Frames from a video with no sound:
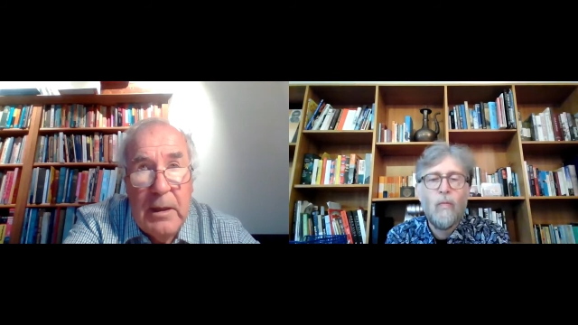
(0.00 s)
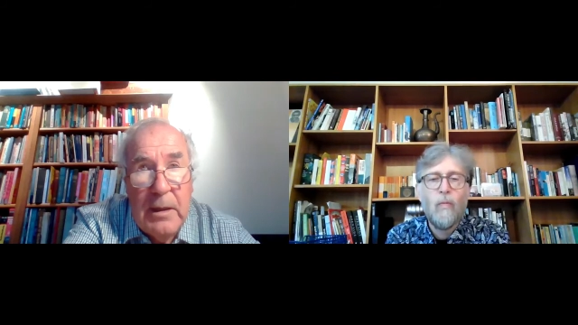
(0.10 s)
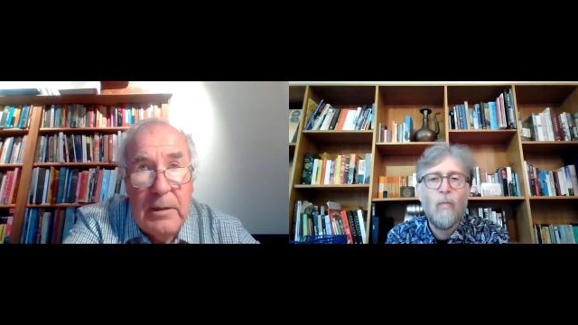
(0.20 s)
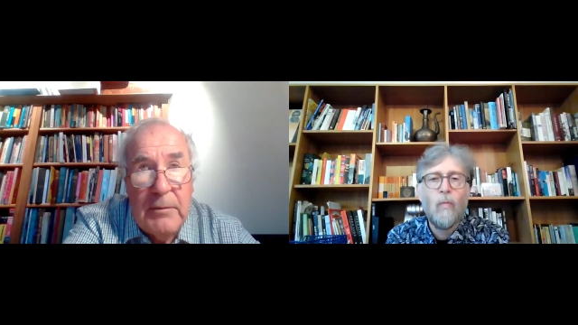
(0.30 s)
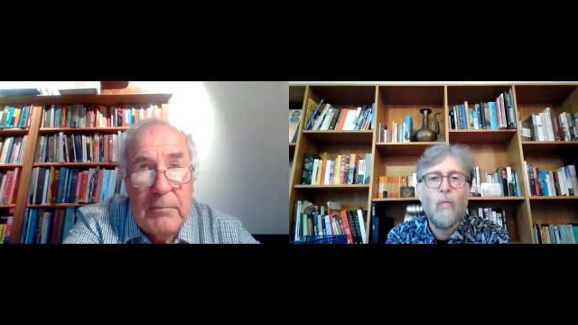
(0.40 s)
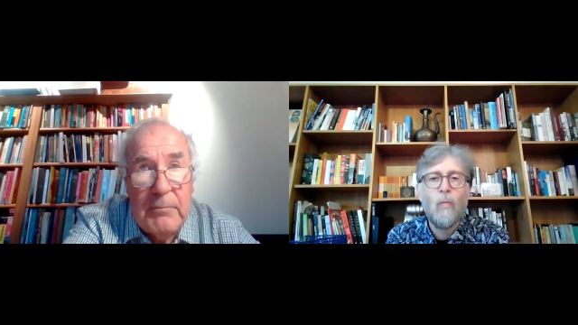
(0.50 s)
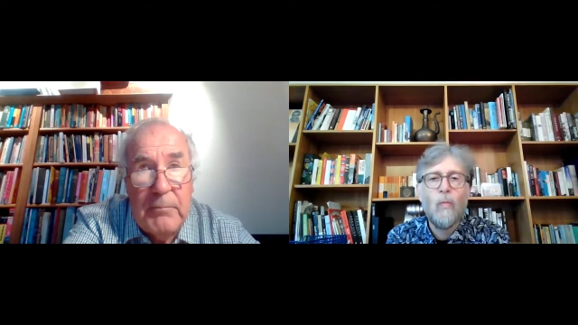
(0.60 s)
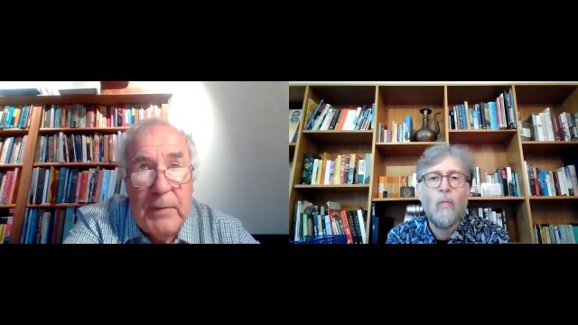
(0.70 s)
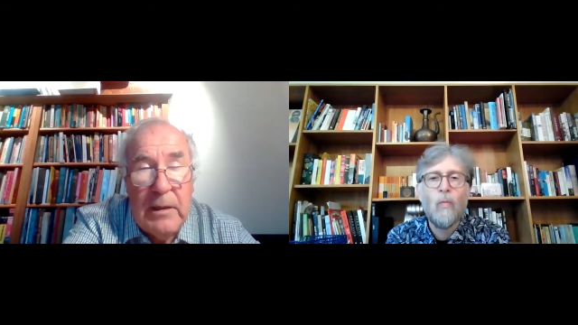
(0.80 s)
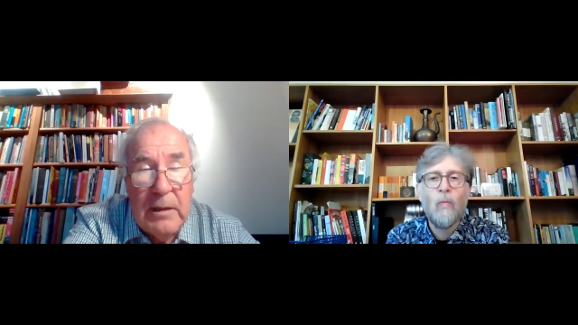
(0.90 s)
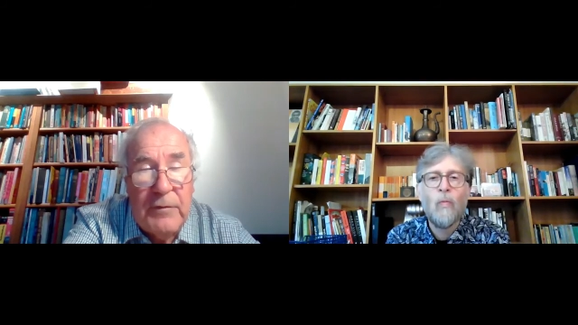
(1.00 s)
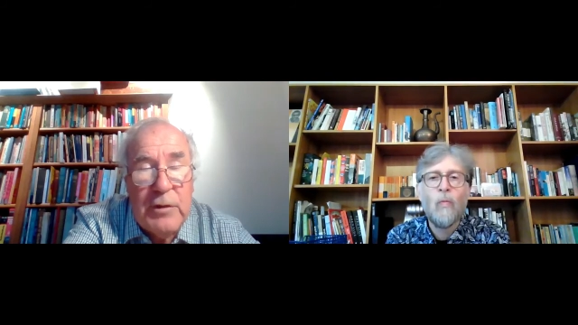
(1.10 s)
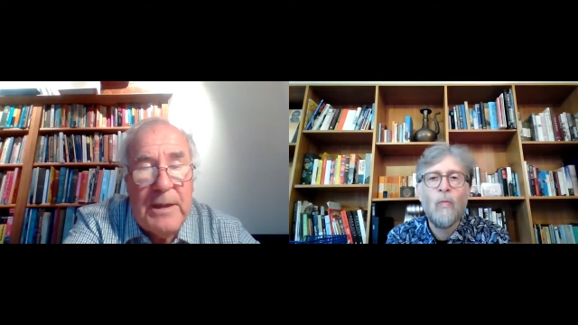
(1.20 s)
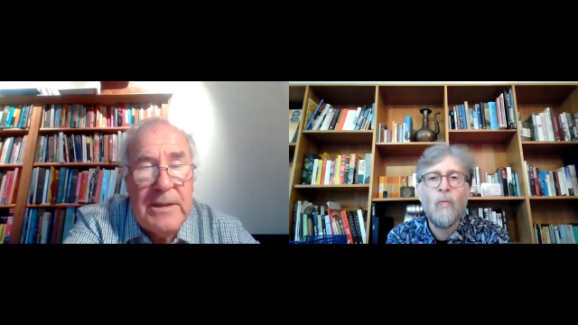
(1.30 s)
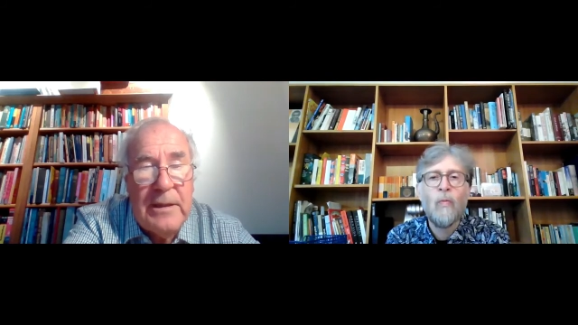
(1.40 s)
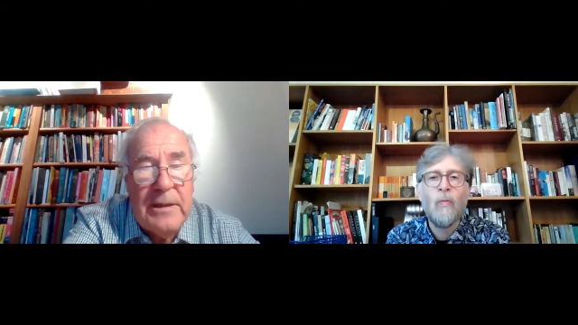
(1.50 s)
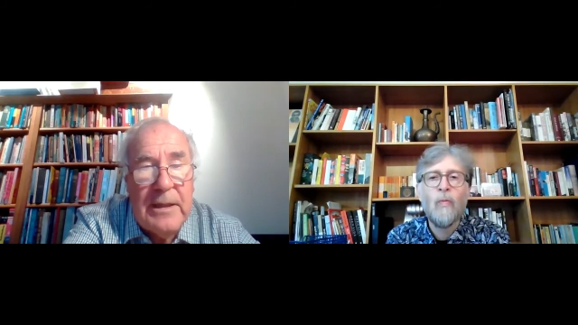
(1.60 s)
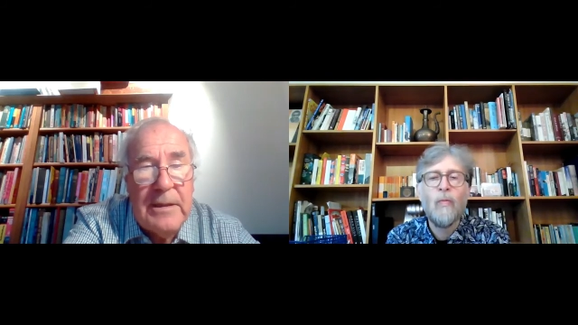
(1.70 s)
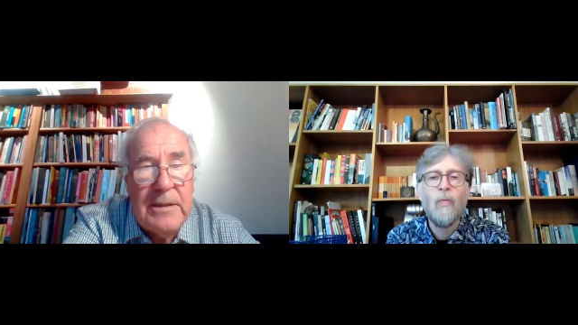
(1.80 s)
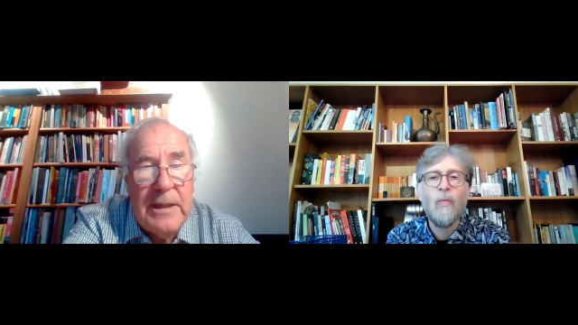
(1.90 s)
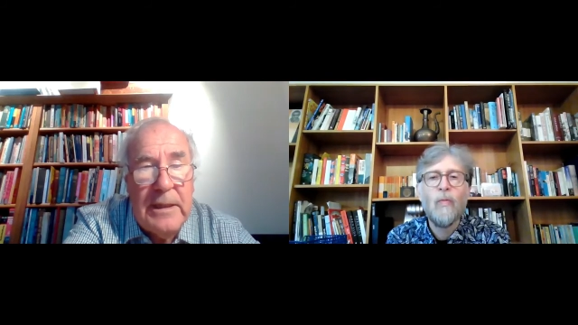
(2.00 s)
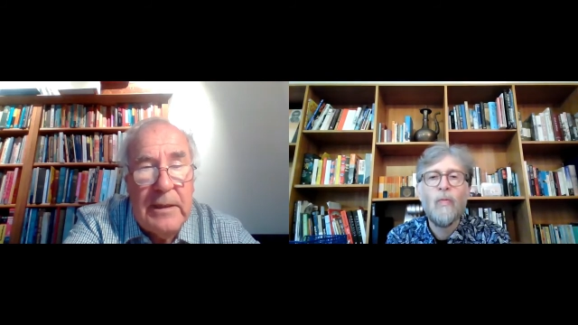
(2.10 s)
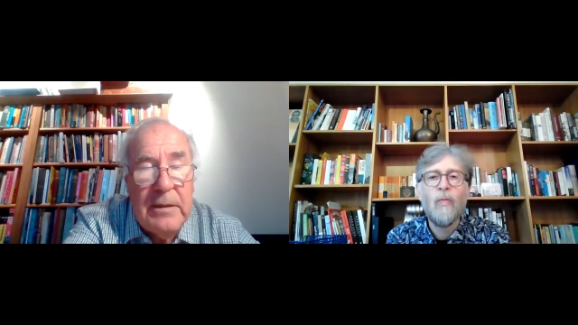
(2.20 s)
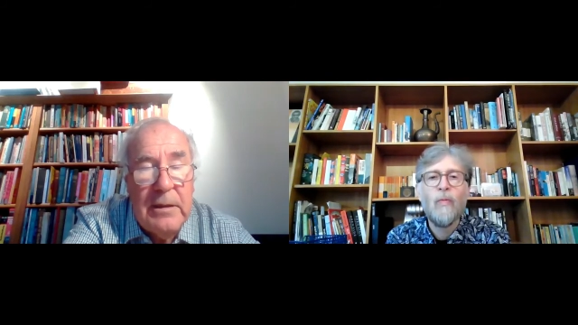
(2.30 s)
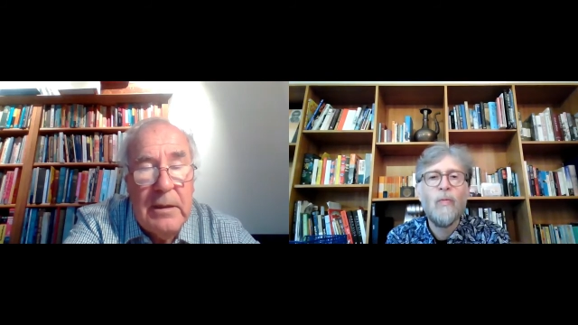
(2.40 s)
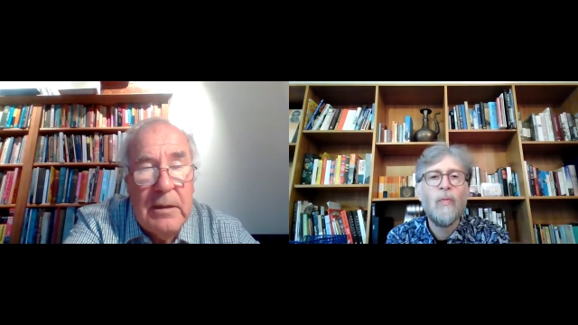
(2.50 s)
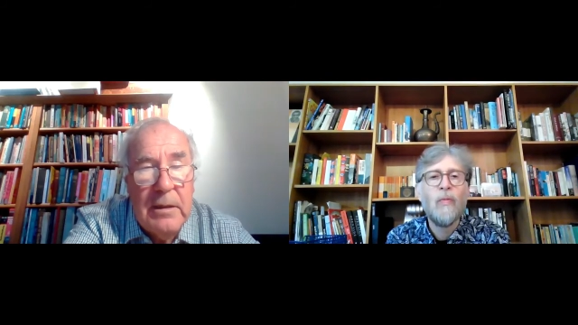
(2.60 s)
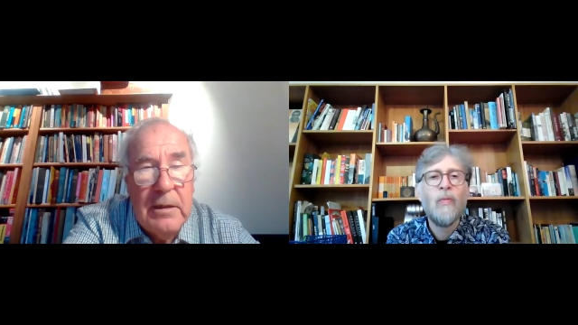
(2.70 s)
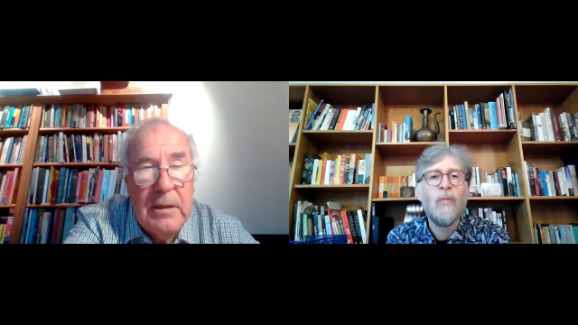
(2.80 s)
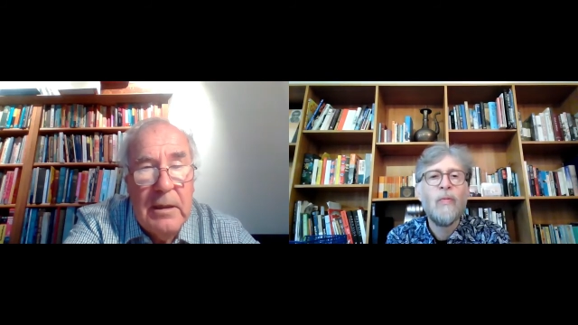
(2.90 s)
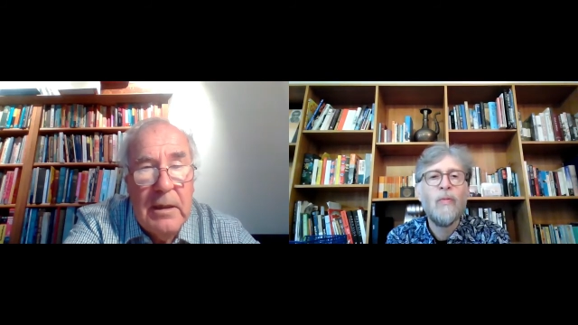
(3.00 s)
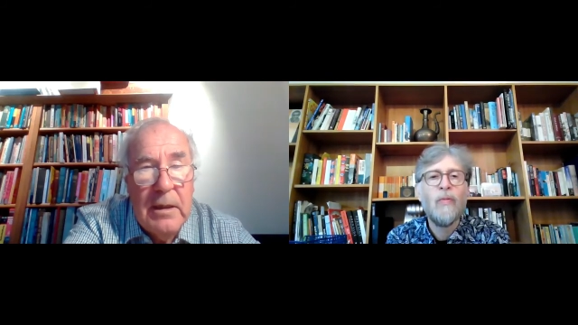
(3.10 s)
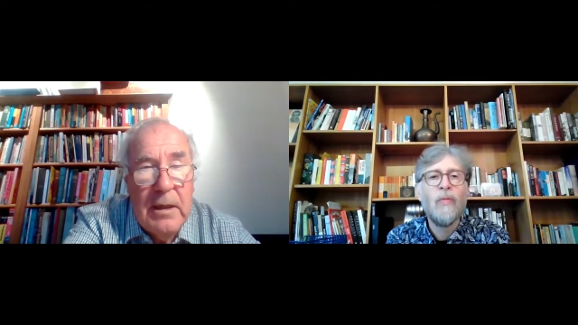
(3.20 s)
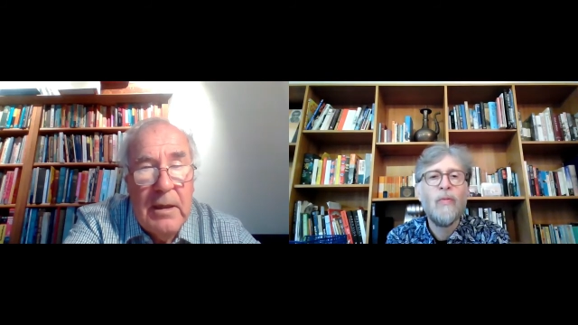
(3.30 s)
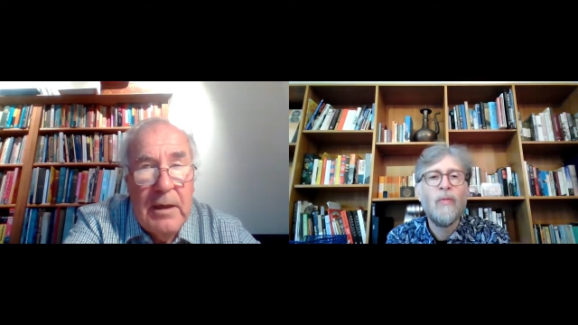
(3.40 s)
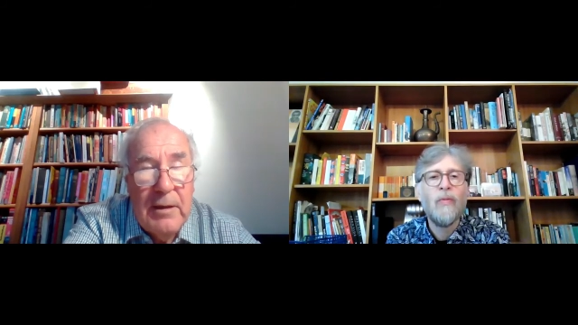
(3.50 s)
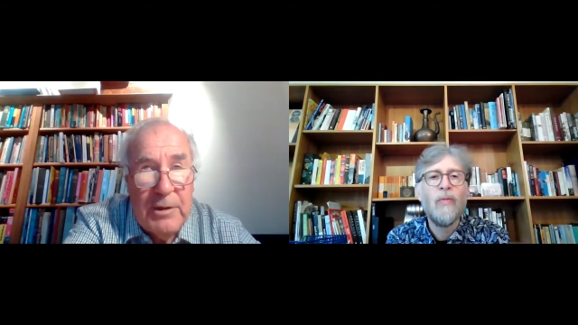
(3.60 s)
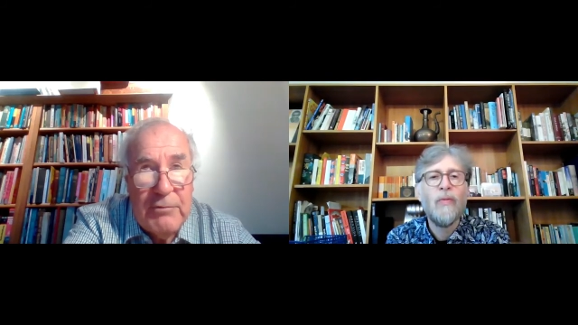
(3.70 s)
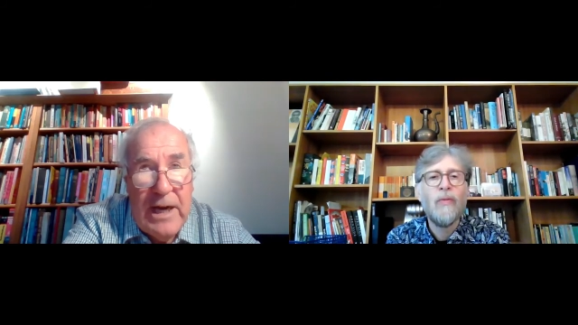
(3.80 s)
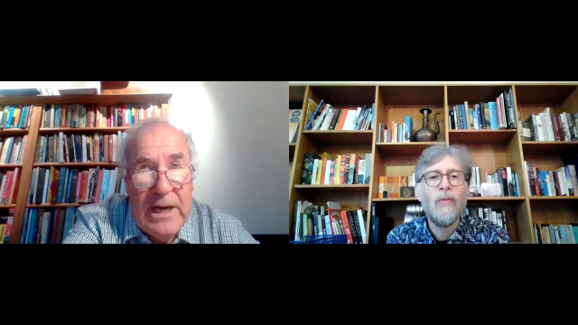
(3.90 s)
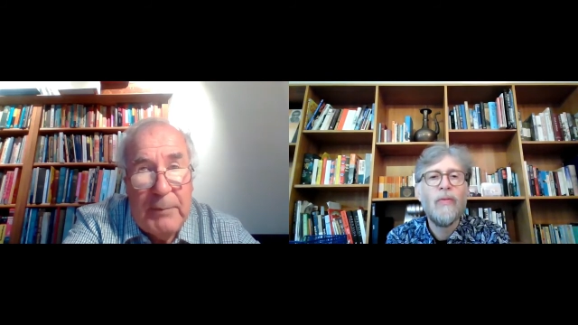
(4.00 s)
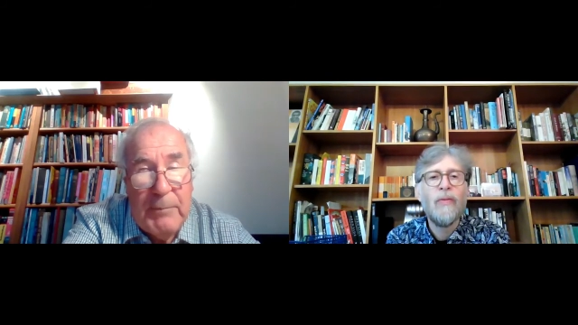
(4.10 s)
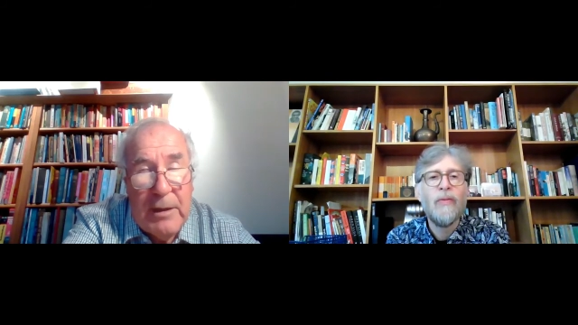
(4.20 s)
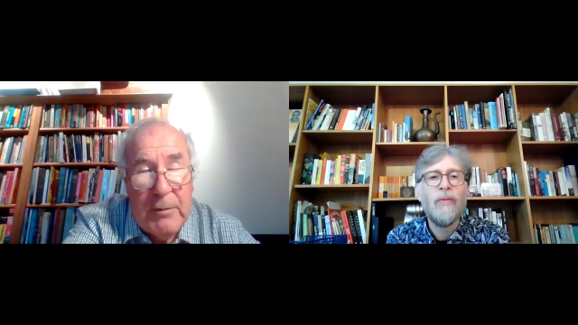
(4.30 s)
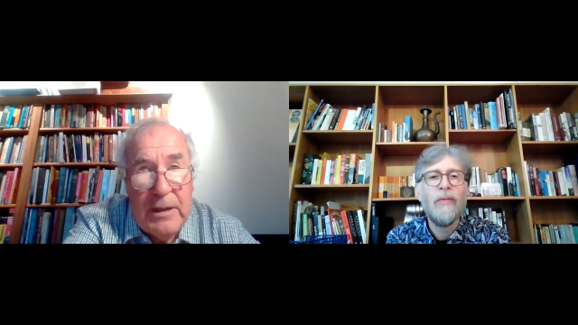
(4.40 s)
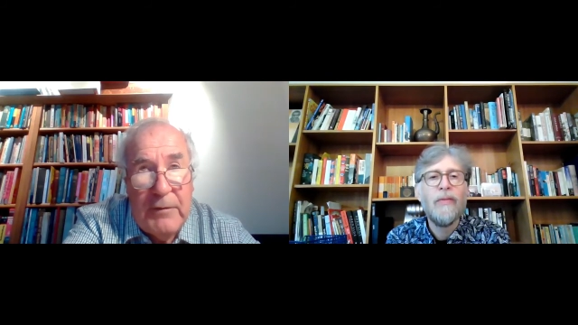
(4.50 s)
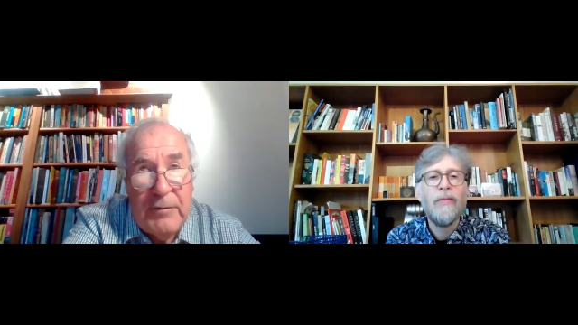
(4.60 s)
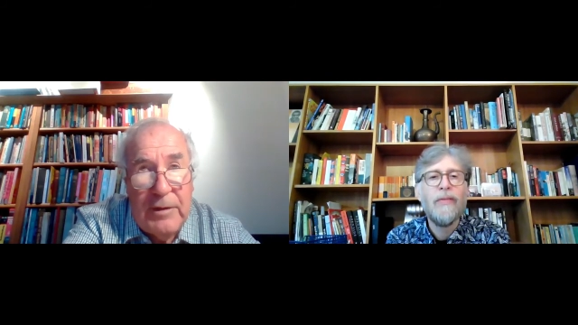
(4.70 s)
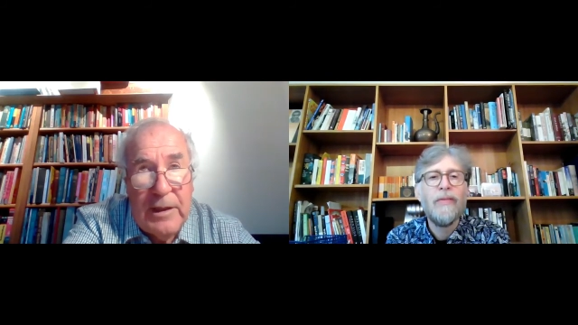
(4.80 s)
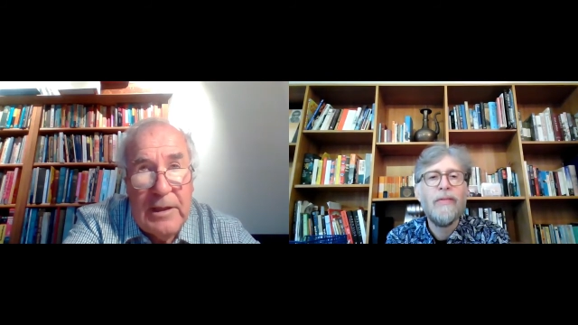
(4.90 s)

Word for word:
Speaker 1: in the middle of 2019. It was raining, by the way, for the